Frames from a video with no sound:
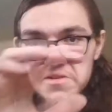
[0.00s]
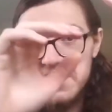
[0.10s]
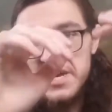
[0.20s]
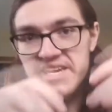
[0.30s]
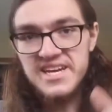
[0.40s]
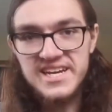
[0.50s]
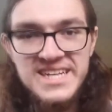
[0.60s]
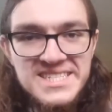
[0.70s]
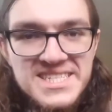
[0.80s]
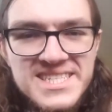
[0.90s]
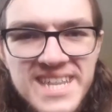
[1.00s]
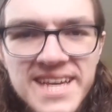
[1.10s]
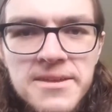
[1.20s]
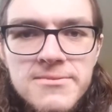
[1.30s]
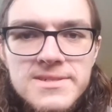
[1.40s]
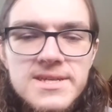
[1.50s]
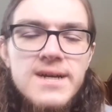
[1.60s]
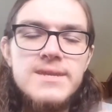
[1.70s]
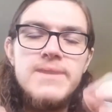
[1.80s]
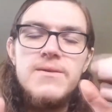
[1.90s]
Okay, you cunts. Today we're
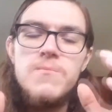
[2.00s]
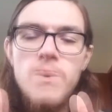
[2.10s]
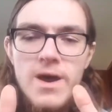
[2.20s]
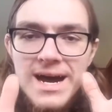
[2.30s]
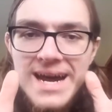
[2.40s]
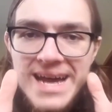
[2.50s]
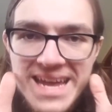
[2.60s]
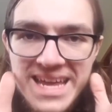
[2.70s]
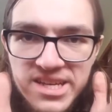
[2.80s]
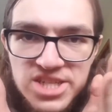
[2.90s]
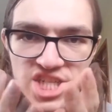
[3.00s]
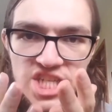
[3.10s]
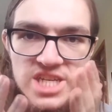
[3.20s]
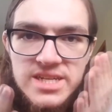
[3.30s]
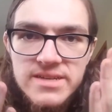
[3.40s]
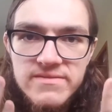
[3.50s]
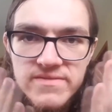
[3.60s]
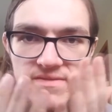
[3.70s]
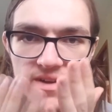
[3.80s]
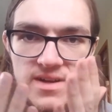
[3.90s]
talking about why you
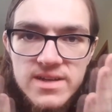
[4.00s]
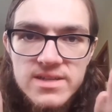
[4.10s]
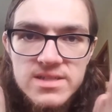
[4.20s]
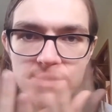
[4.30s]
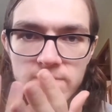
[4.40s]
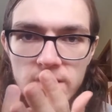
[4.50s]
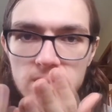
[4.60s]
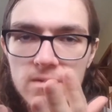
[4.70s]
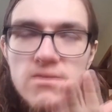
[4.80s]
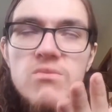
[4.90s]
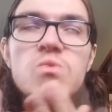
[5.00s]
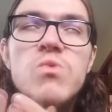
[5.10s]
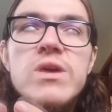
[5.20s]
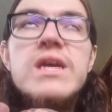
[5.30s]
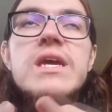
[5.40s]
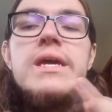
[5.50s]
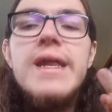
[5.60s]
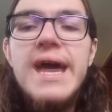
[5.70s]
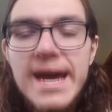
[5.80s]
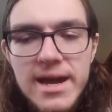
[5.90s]
shouldn't fucking smoke
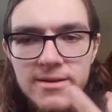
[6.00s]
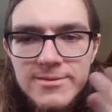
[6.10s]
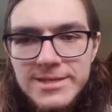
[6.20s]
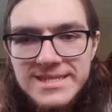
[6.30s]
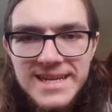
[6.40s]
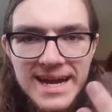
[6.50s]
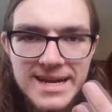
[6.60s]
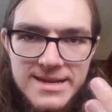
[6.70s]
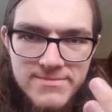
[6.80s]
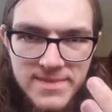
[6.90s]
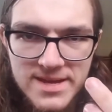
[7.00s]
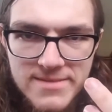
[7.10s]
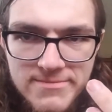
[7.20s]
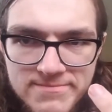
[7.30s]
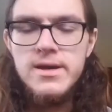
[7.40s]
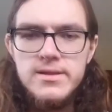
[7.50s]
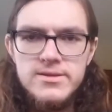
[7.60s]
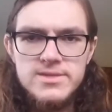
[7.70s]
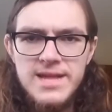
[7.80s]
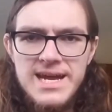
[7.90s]
weed every day, man.
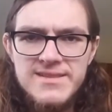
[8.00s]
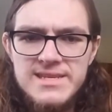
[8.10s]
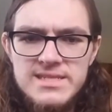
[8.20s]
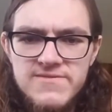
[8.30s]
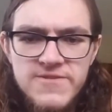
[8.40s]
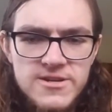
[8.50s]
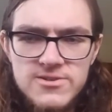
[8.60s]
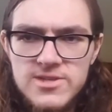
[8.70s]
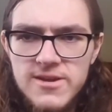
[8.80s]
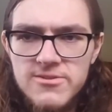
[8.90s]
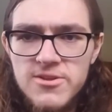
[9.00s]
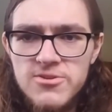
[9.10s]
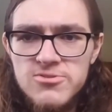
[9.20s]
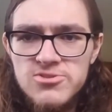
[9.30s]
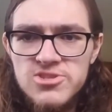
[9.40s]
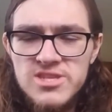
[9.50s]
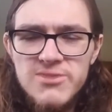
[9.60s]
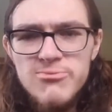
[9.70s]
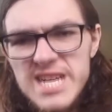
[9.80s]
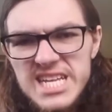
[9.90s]
There's a lot of these fuckers out there who's just
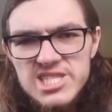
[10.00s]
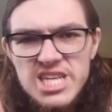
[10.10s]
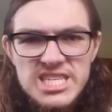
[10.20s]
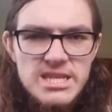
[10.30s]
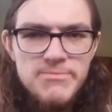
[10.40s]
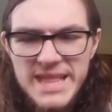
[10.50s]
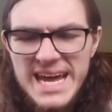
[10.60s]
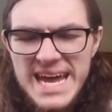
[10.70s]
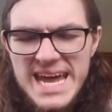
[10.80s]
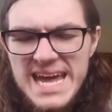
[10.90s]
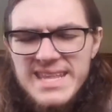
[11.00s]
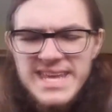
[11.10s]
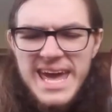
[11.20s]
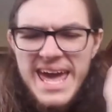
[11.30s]
like, weed's just a plant.